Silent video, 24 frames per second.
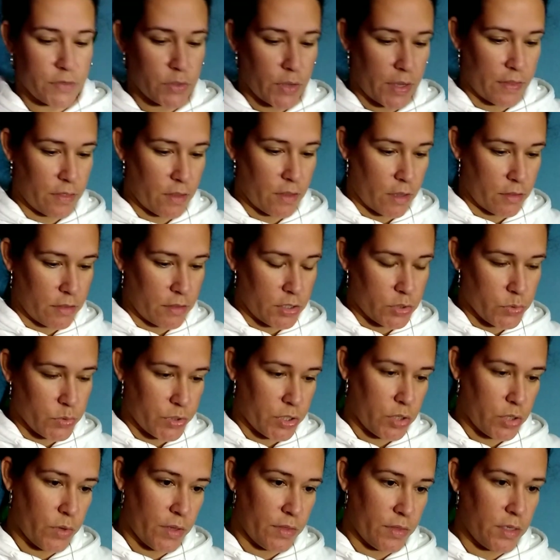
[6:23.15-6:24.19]
So I thought these were
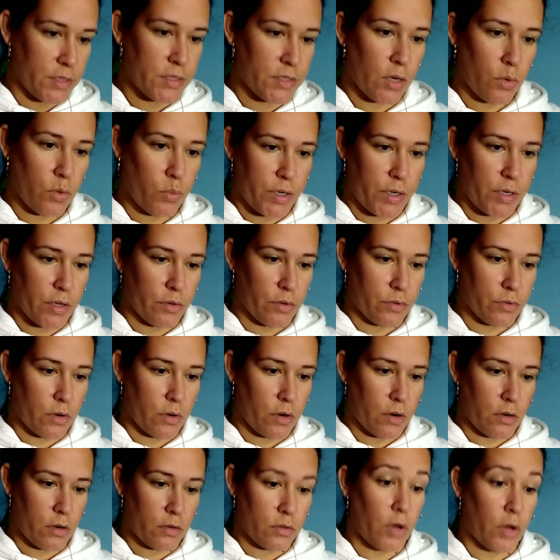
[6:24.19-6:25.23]
cute. And these are window
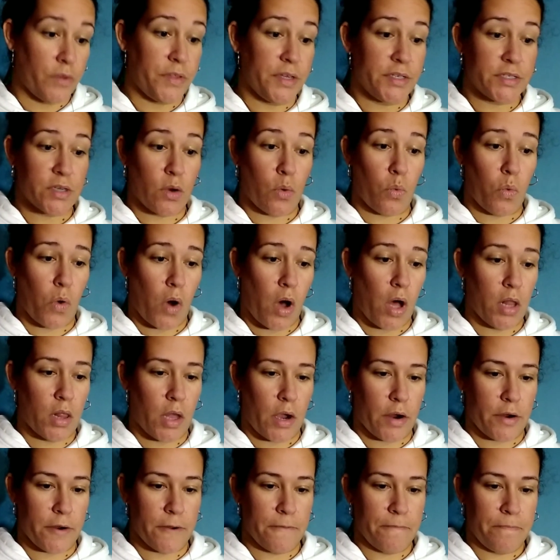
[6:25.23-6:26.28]
or oh these are wall
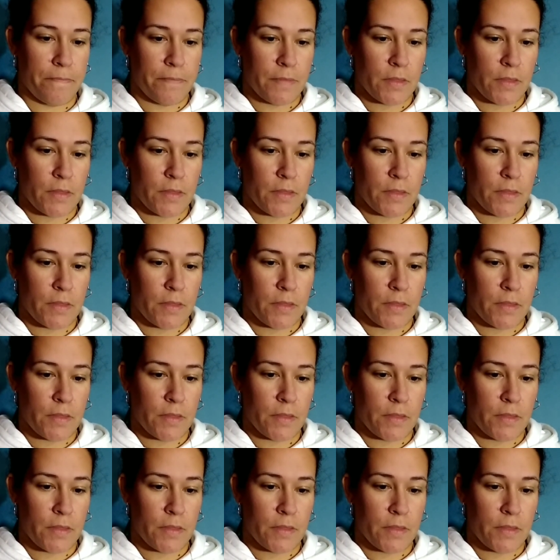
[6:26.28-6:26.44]
art.